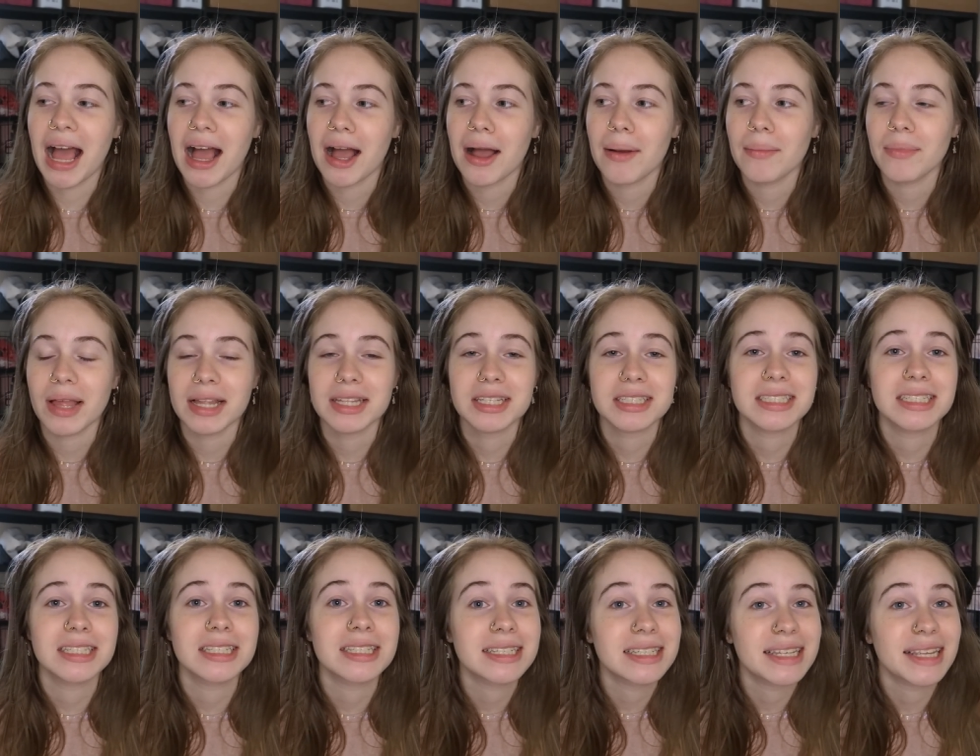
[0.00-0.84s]
um,
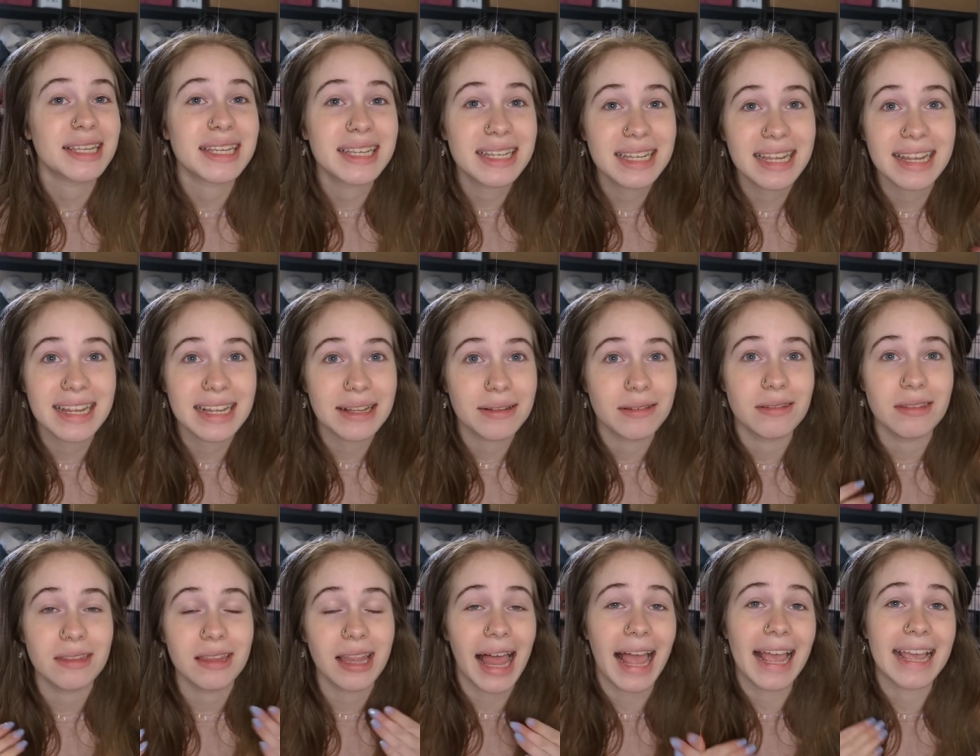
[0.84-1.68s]
let's
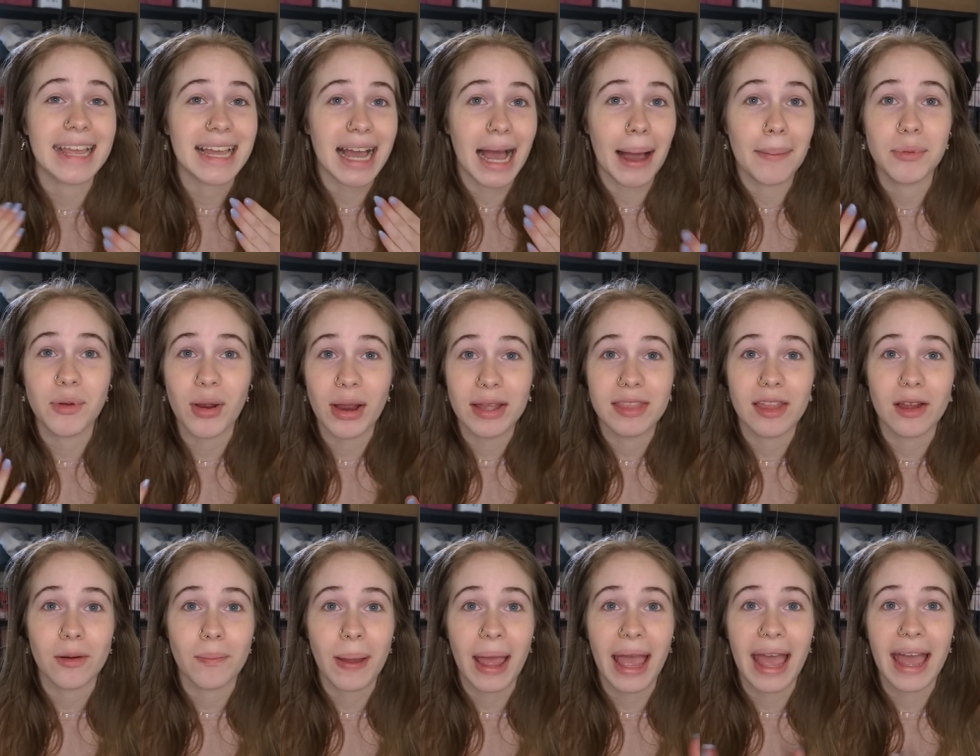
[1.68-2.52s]
like upgrade
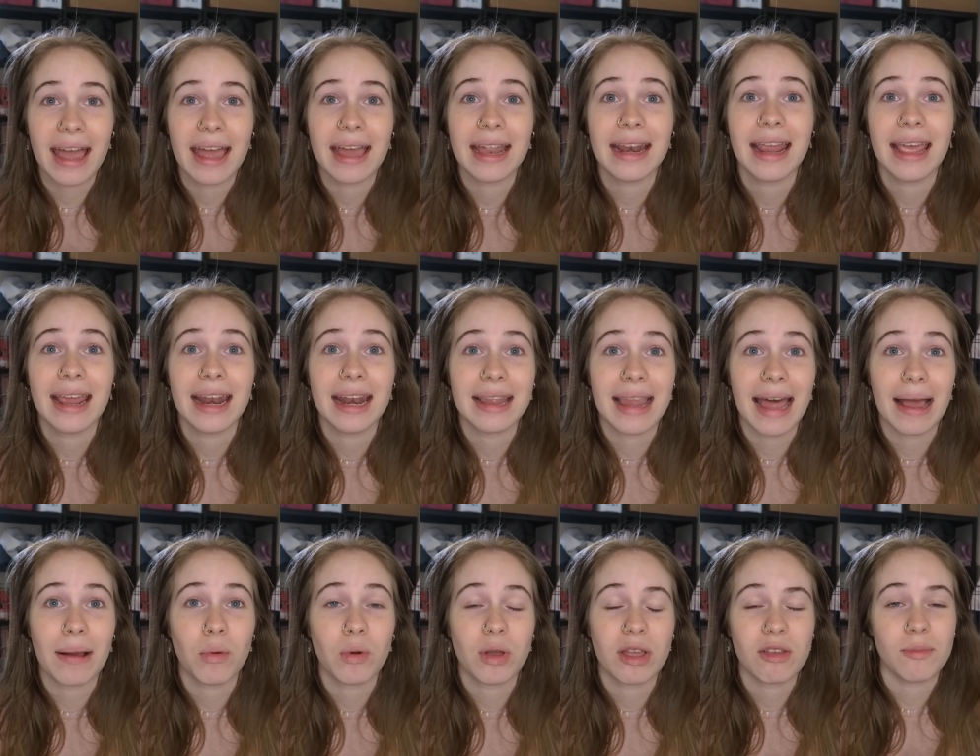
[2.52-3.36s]
their pen and
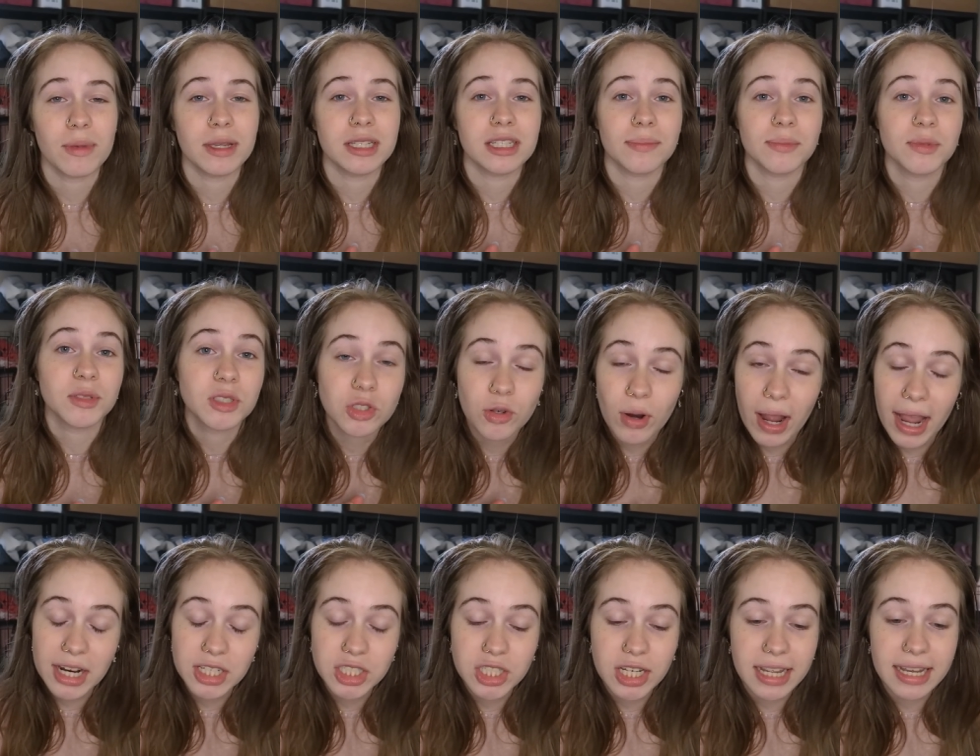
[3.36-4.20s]
that will give me some
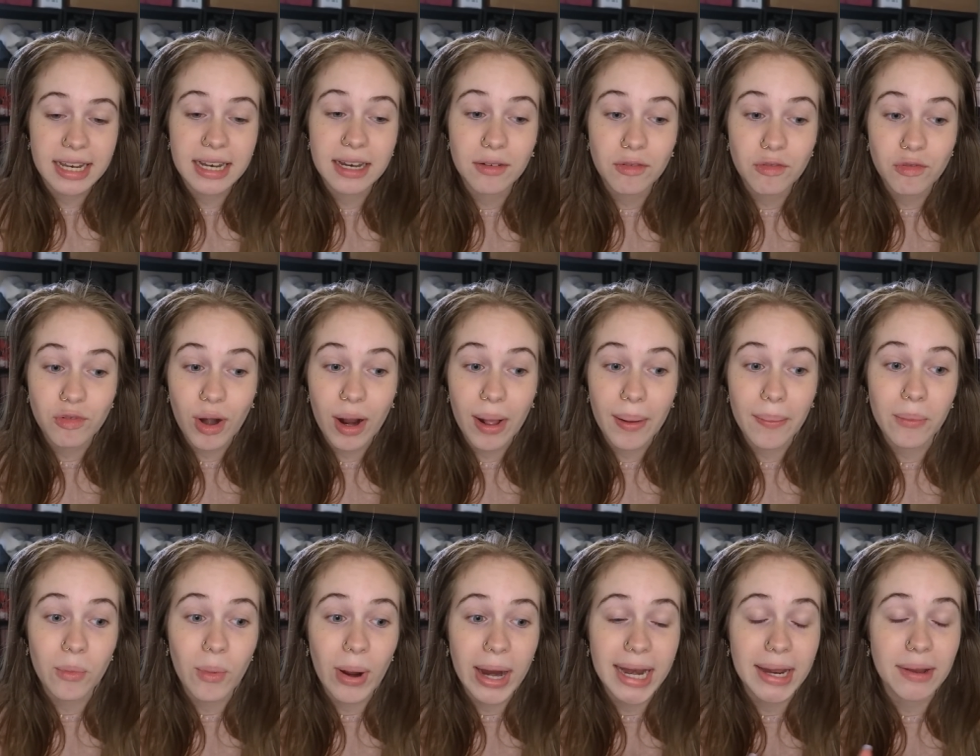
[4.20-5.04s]
distraction
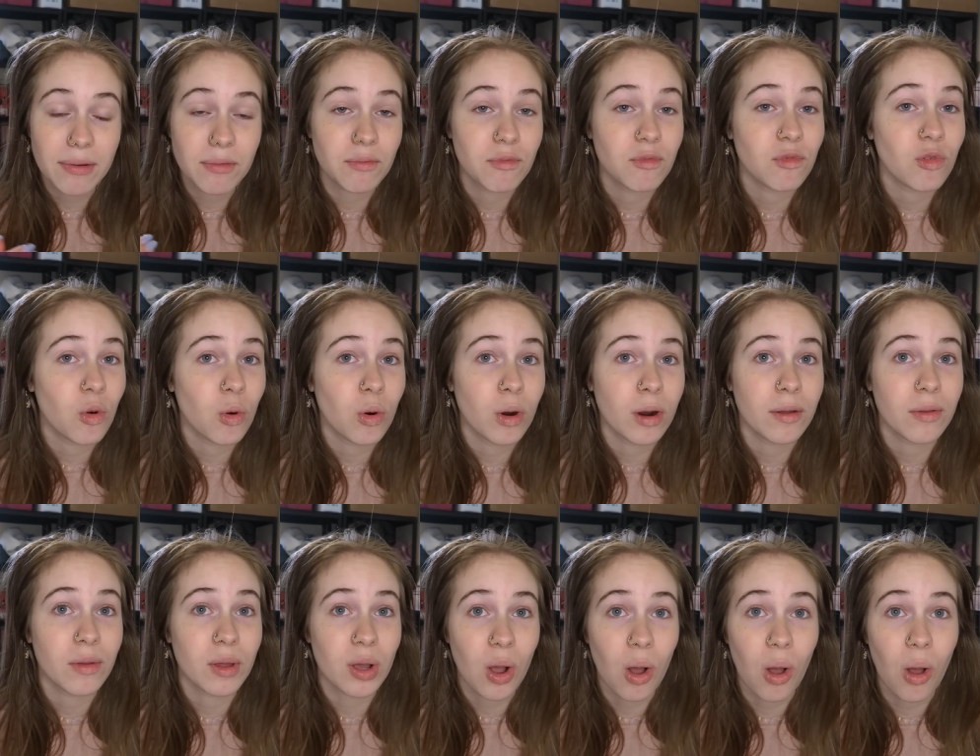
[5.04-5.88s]
from waiting
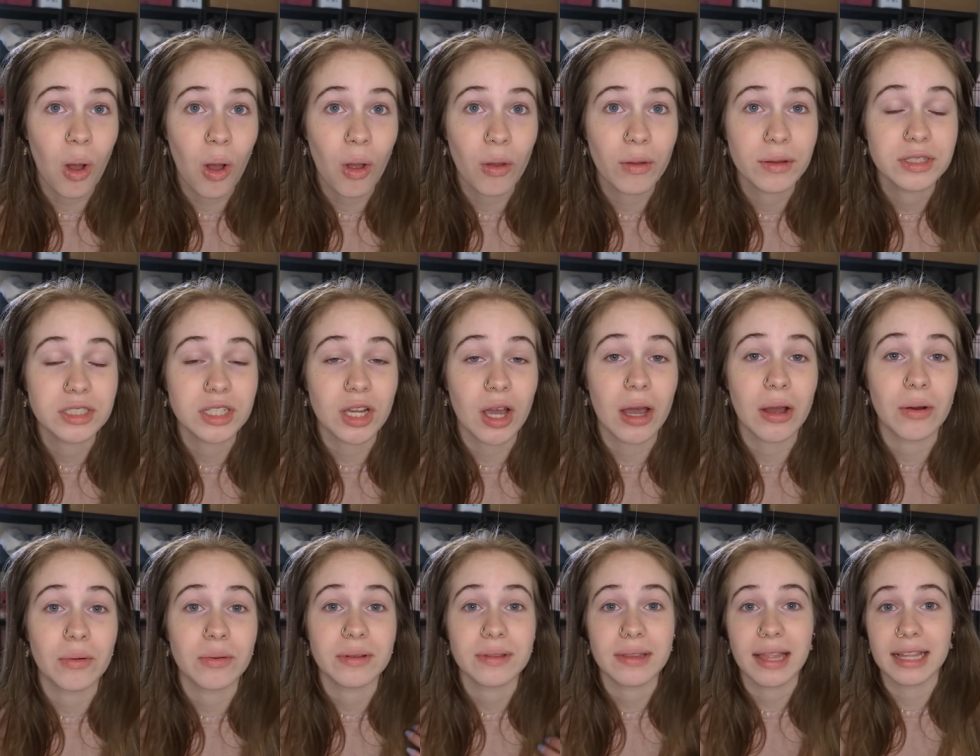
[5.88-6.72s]
for the call. So
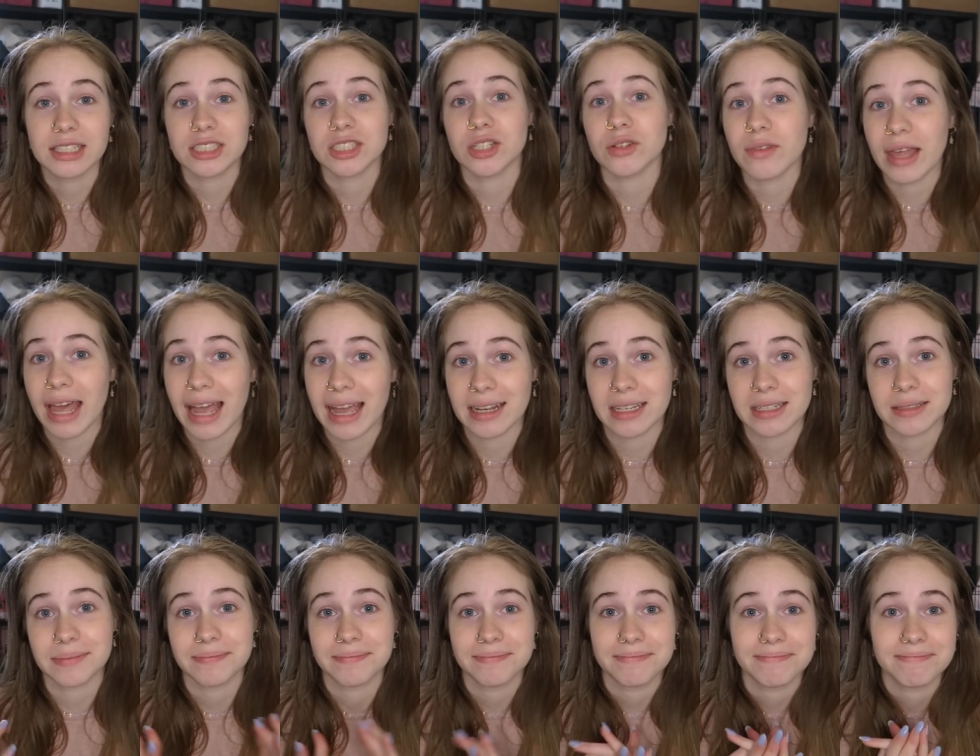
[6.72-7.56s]
let's do that.